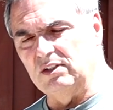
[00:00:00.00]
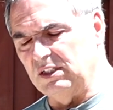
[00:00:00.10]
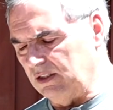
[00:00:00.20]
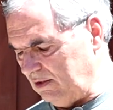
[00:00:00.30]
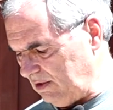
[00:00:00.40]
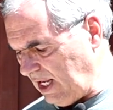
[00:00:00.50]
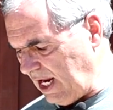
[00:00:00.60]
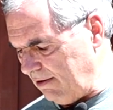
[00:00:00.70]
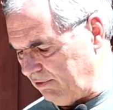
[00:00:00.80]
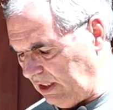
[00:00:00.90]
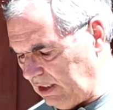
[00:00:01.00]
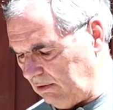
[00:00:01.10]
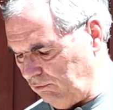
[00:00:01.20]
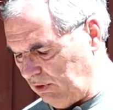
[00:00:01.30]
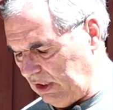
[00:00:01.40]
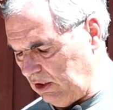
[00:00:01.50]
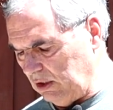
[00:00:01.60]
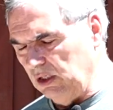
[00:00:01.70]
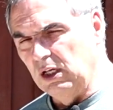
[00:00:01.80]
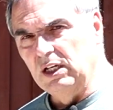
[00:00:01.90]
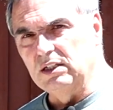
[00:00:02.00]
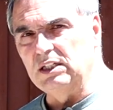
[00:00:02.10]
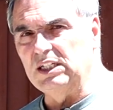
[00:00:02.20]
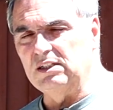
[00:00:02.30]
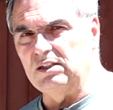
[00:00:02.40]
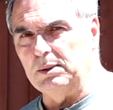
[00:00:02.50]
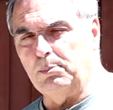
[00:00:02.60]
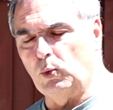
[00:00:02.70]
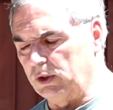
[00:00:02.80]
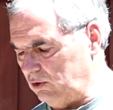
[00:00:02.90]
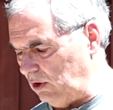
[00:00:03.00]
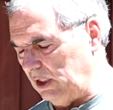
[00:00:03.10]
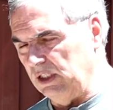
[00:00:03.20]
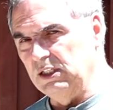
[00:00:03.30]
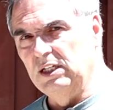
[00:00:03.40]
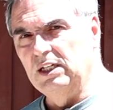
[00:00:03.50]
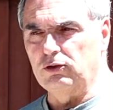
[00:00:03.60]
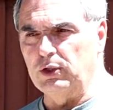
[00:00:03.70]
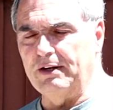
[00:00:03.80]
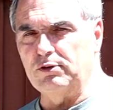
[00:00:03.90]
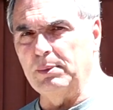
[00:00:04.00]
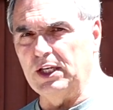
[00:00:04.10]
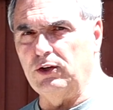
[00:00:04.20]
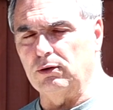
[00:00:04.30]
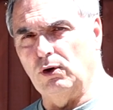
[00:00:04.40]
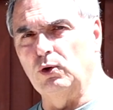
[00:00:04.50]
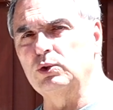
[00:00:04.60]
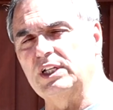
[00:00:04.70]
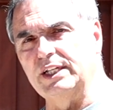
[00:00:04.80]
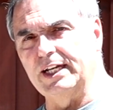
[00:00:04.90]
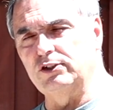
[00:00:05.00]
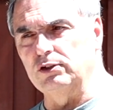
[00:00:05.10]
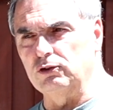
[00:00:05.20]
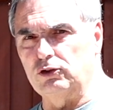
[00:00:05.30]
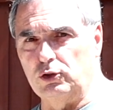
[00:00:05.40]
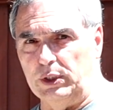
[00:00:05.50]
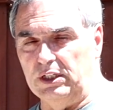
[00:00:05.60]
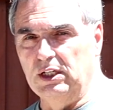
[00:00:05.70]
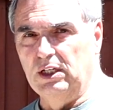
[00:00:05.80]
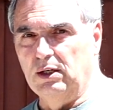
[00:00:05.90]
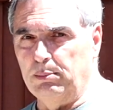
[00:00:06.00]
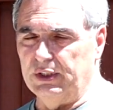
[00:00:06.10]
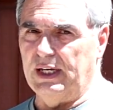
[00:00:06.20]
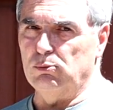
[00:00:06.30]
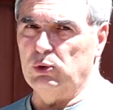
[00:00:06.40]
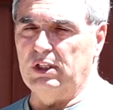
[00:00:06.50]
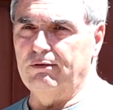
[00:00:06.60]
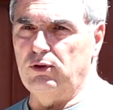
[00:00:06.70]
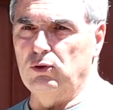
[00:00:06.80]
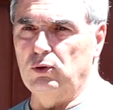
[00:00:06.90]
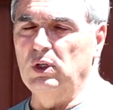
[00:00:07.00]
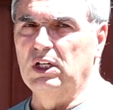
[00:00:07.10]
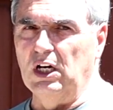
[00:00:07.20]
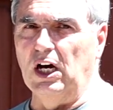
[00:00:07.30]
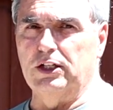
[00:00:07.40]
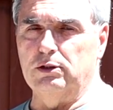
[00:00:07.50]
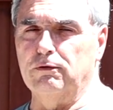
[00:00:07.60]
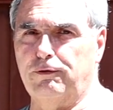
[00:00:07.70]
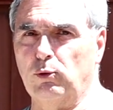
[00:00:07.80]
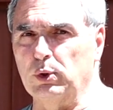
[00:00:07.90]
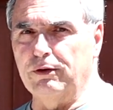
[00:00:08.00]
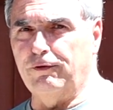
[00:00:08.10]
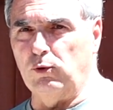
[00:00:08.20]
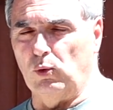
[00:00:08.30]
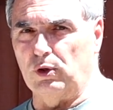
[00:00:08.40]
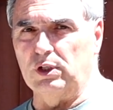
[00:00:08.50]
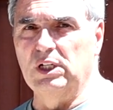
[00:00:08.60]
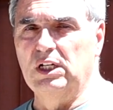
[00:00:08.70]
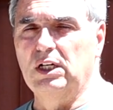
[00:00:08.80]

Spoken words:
and it doesn't have the convenient DC ports on it, so you have to make your own connections to it. But that will give you 144